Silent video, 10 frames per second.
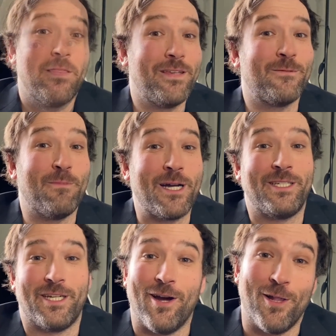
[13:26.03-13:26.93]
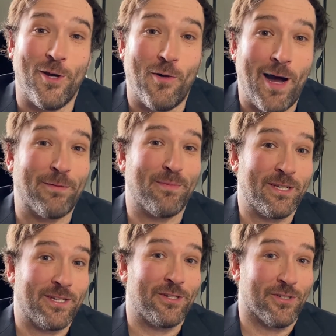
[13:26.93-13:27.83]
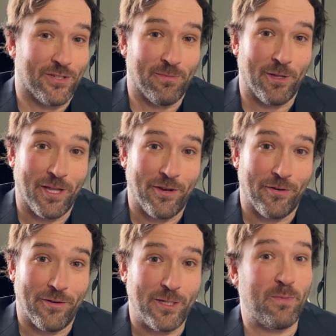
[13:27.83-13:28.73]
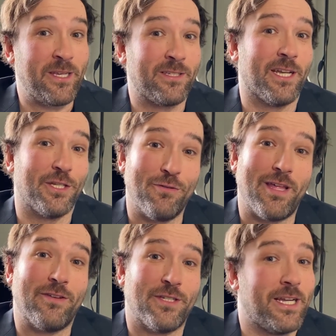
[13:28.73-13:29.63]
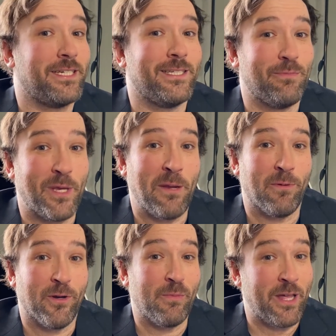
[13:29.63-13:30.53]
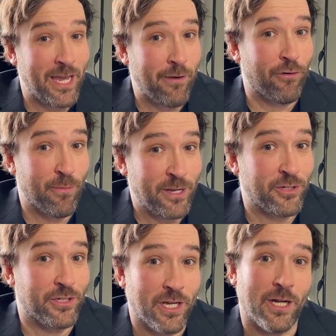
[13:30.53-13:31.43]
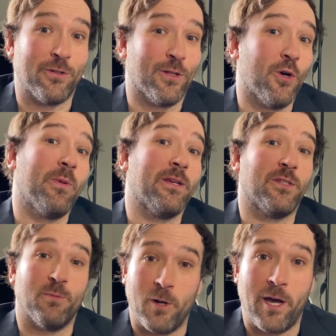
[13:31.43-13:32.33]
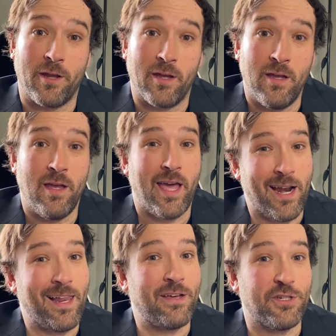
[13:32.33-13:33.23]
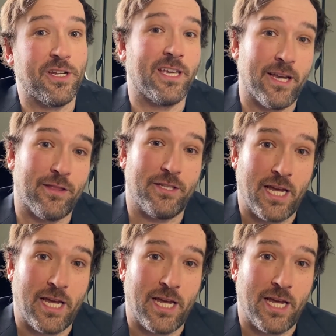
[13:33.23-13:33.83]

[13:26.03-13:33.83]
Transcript: This Monte Carlo optimization simulator is based on a 2019 paper by the aforementioned Dr. Lopez de Prada, and it allows you to kick the